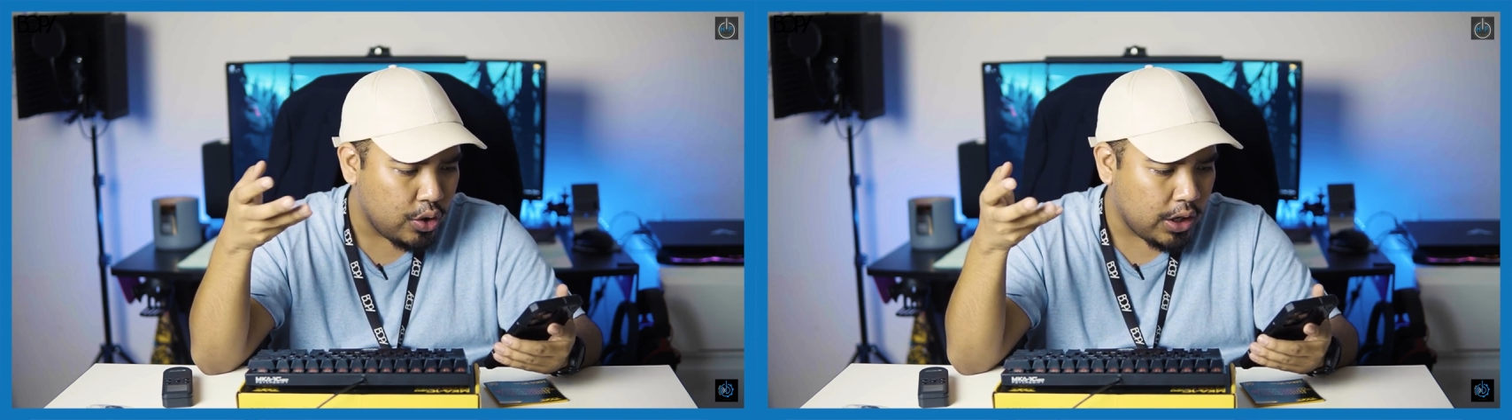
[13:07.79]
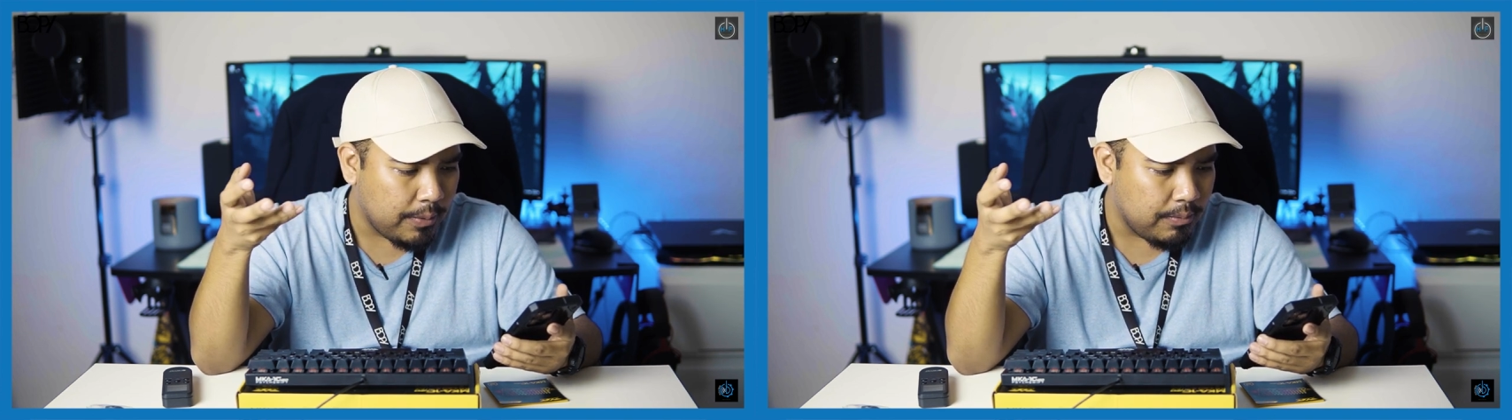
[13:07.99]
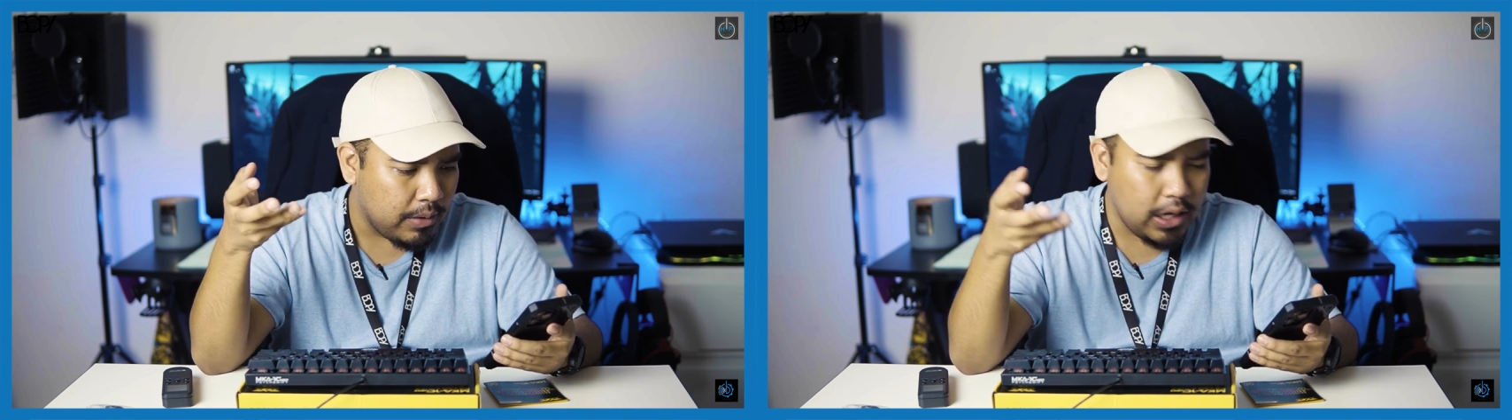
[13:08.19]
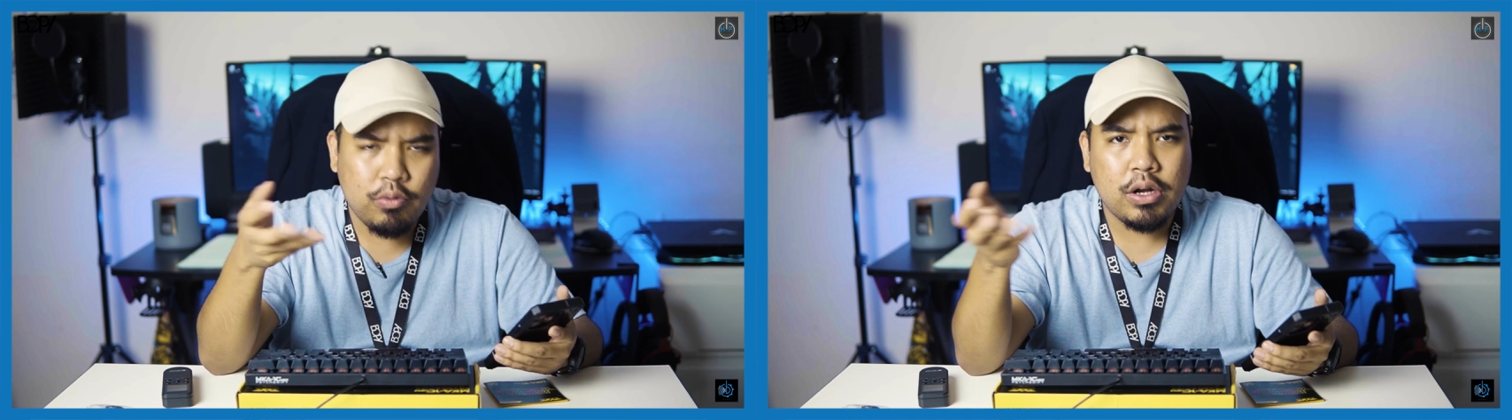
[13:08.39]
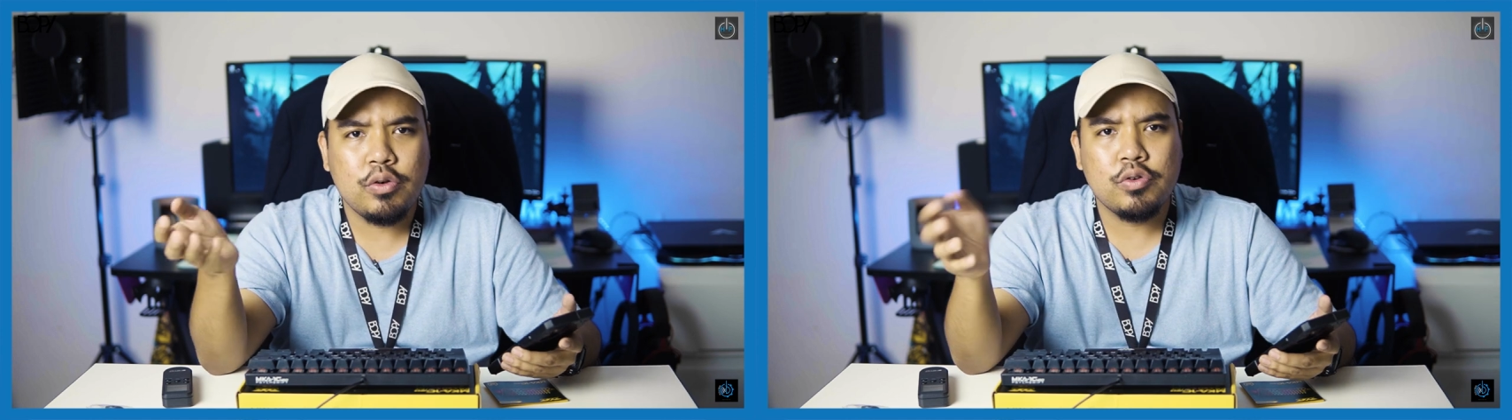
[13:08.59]

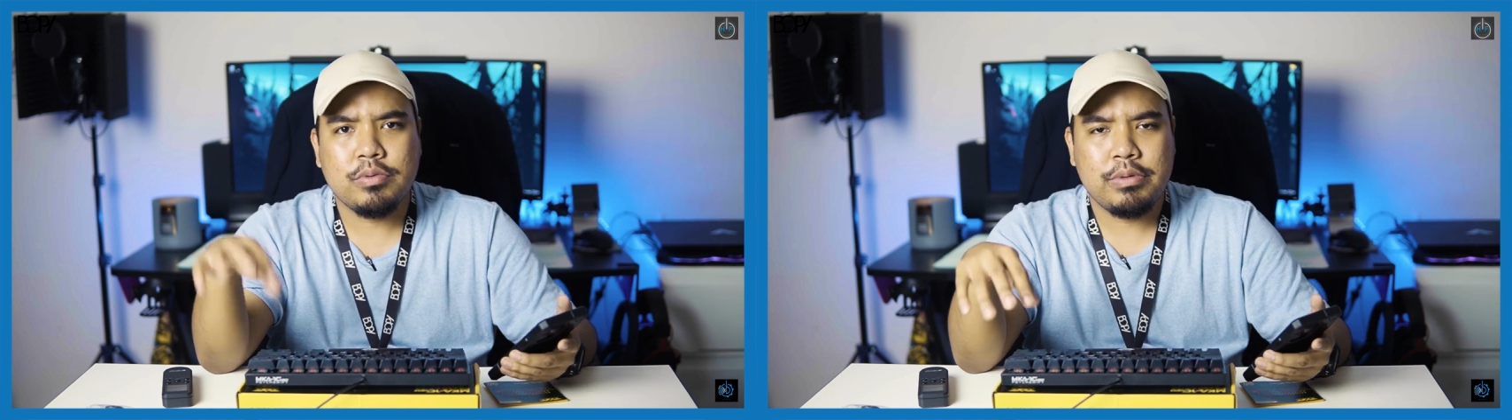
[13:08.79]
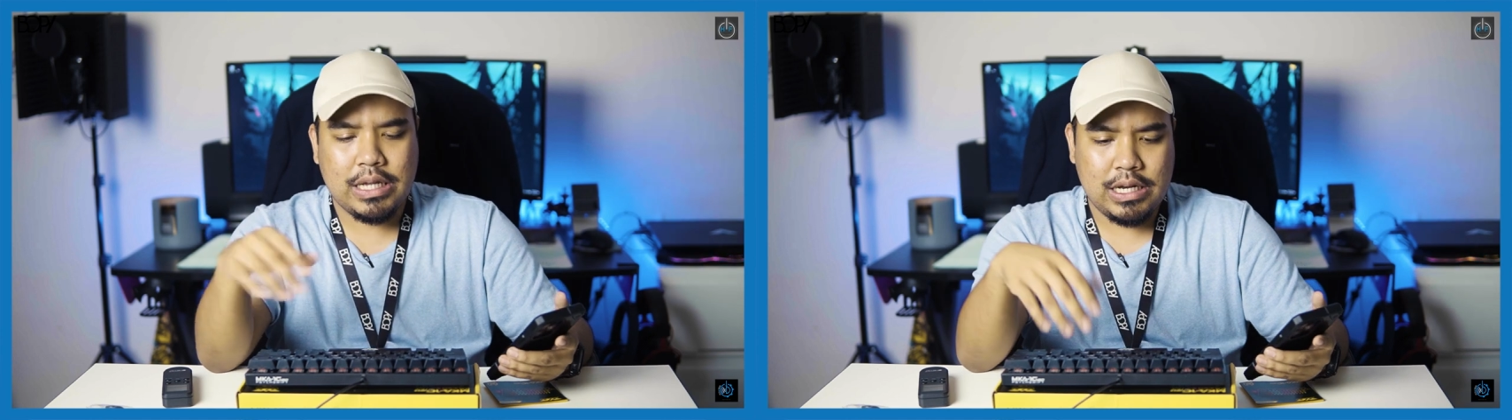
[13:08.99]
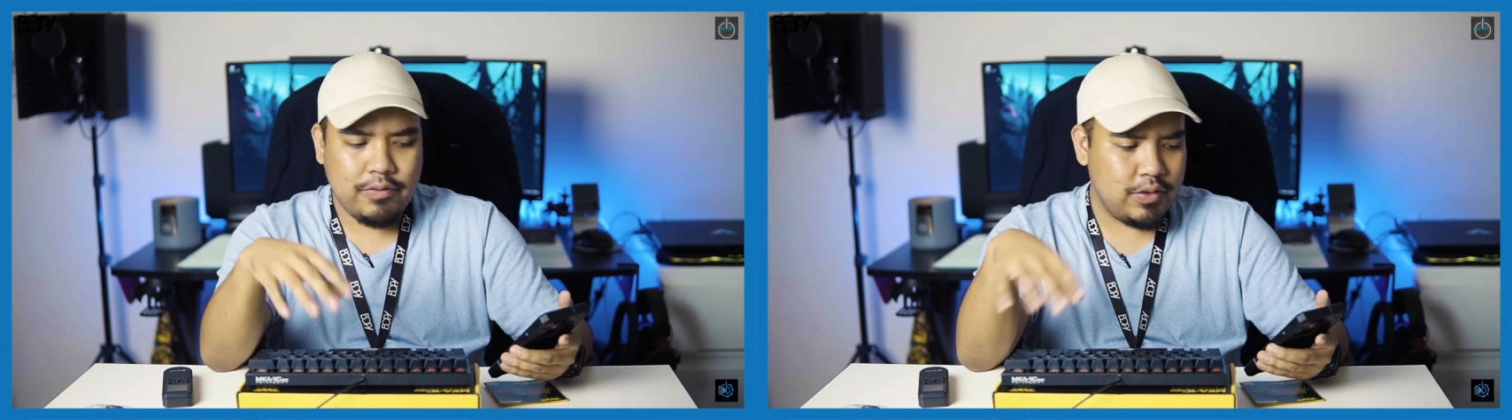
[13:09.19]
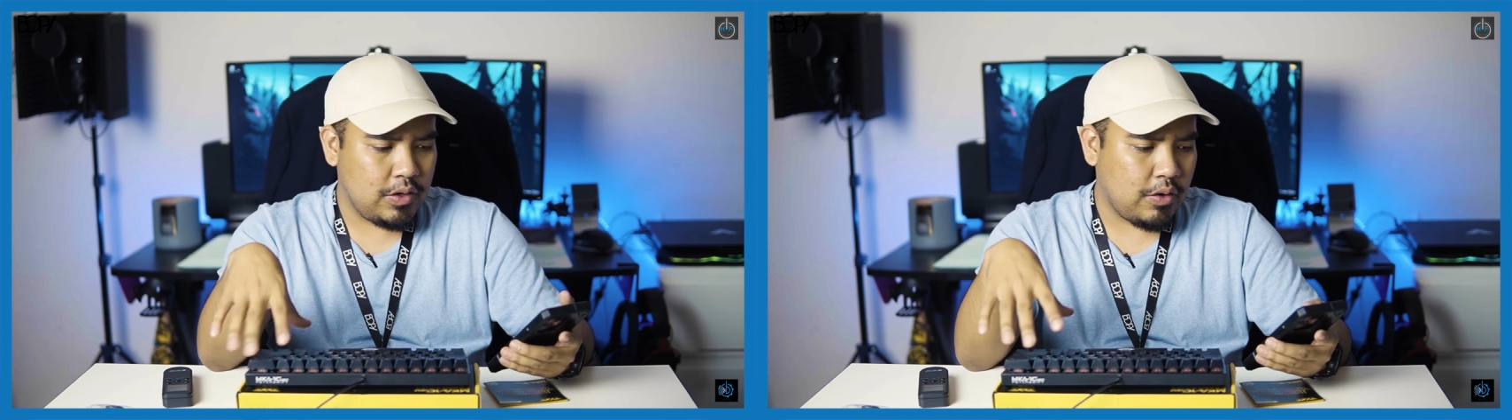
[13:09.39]
anyone knows, maybe can leave in the